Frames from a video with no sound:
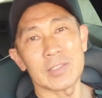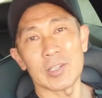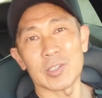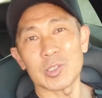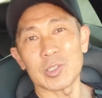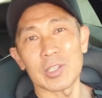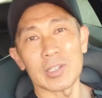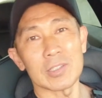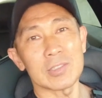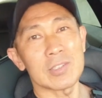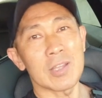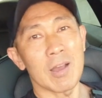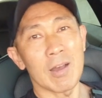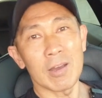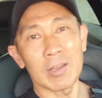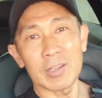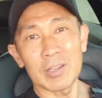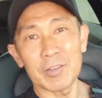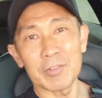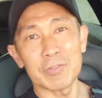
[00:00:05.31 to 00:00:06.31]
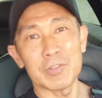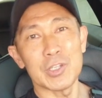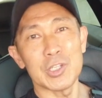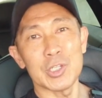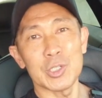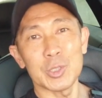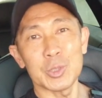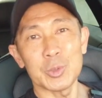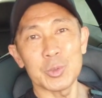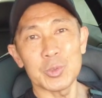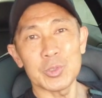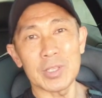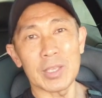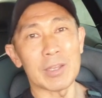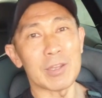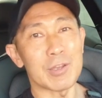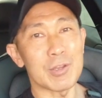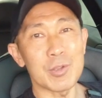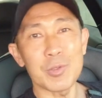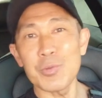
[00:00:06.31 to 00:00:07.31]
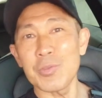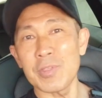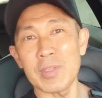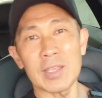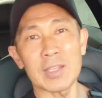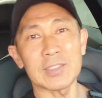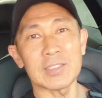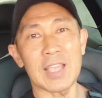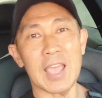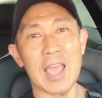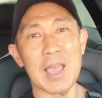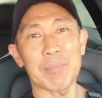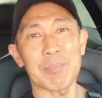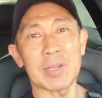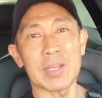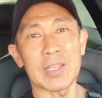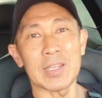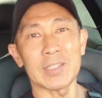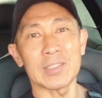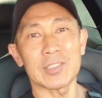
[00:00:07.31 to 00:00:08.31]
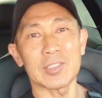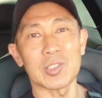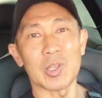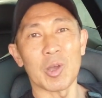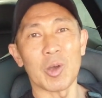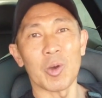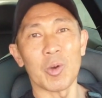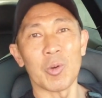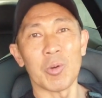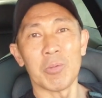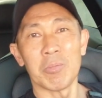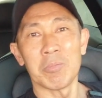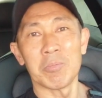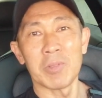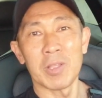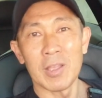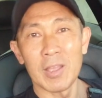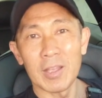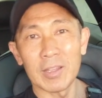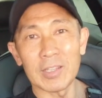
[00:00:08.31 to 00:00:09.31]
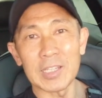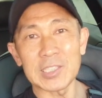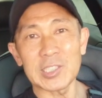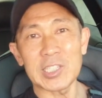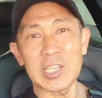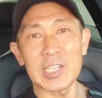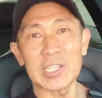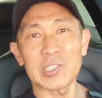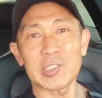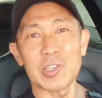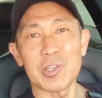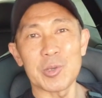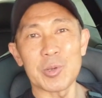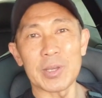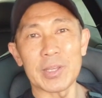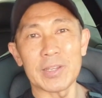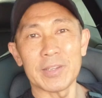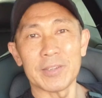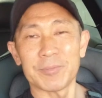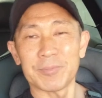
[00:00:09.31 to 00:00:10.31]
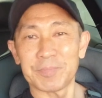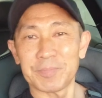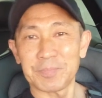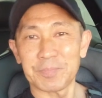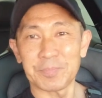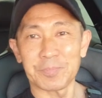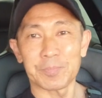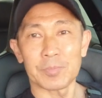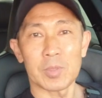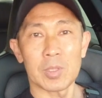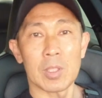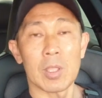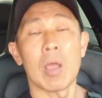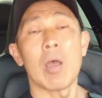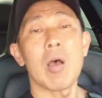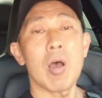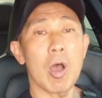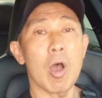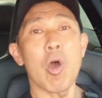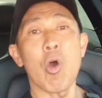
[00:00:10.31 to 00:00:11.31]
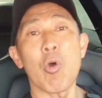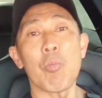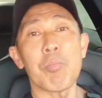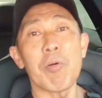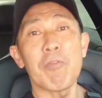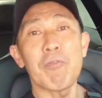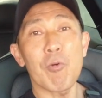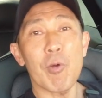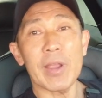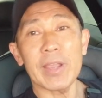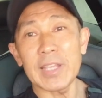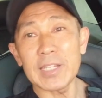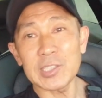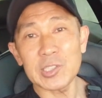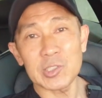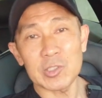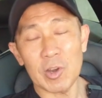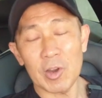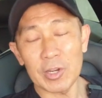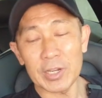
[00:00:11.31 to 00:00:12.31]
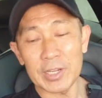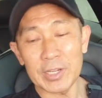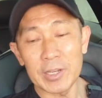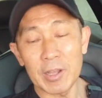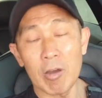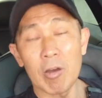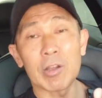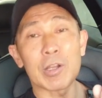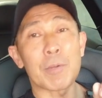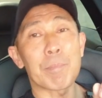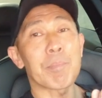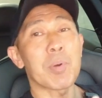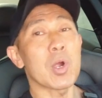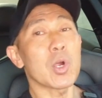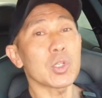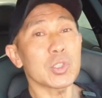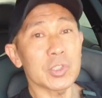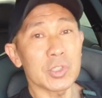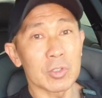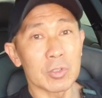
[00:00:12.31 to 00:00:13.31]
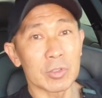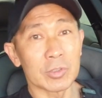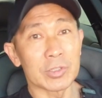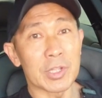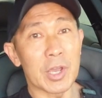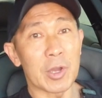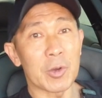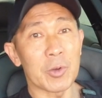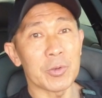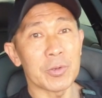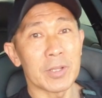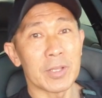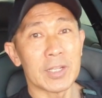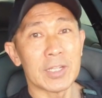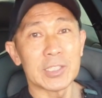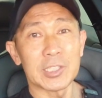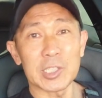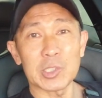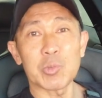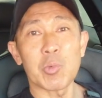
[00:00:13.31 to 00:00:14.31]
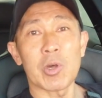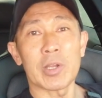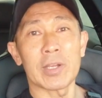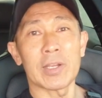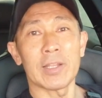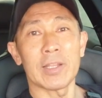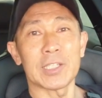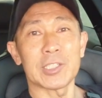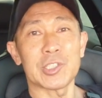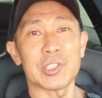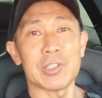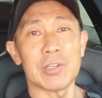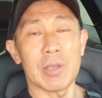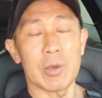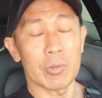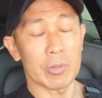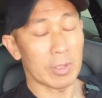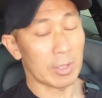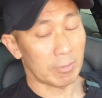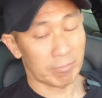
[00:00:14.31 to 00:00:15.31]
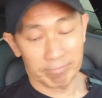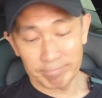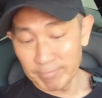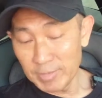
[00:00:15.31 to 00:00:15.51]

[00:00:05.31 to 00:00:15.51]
there's a ton of news and new things happening, so let's get to it. Oh, before I get started, on a personal note, just wanted to let you know that